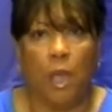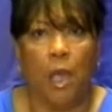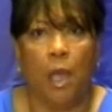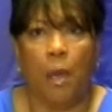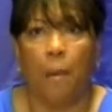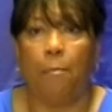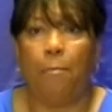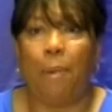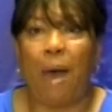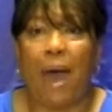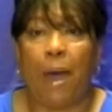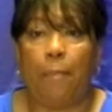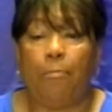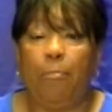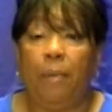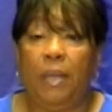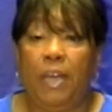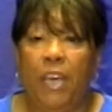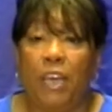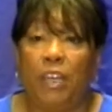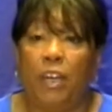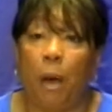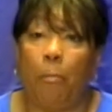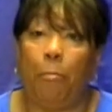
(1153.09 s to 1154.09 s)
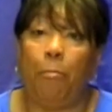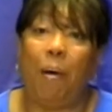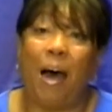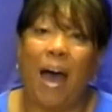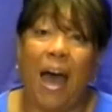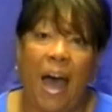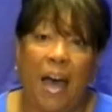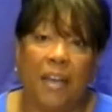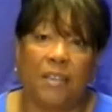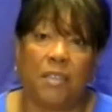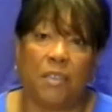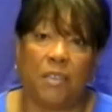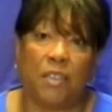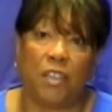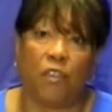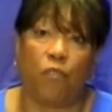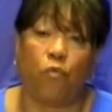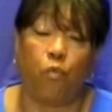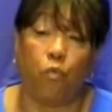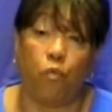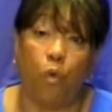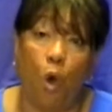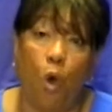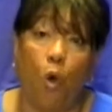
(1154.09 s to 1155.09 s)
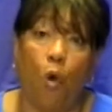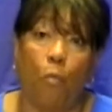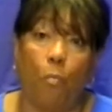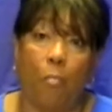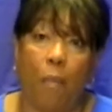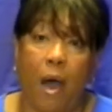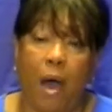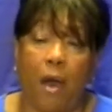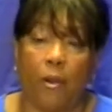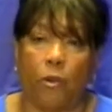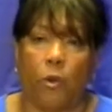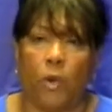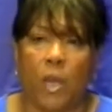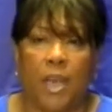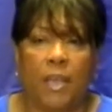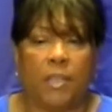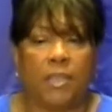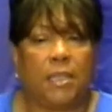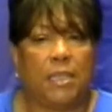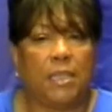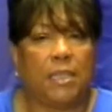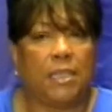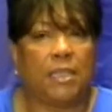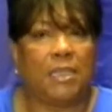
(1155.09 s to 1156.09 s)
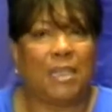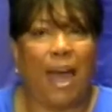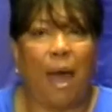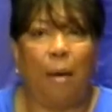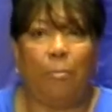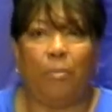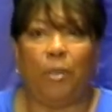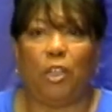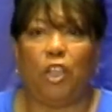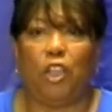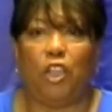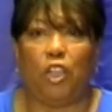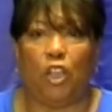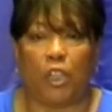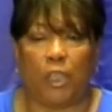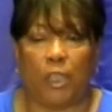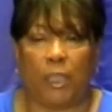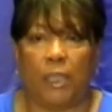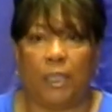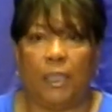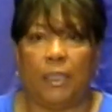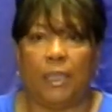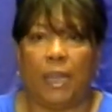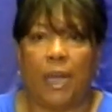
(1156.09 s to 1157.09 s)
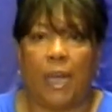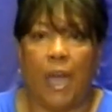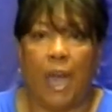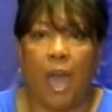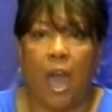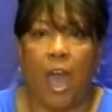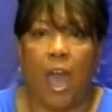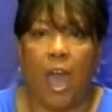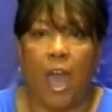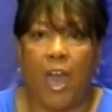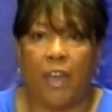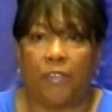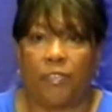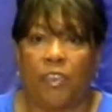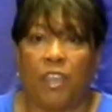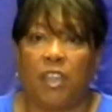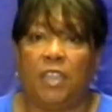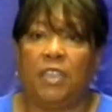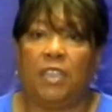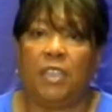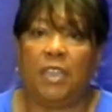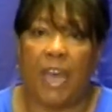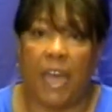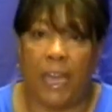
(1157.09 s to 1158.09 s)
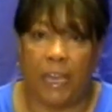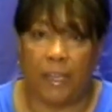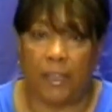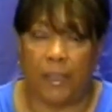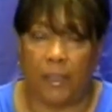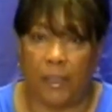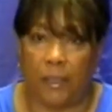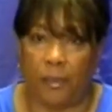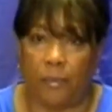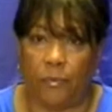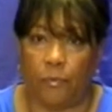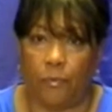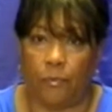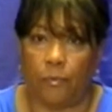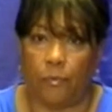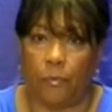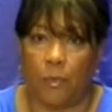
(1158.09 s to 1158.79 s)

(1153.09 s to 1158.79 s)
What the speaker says: by being a positive role model. See, stop looking at the negative.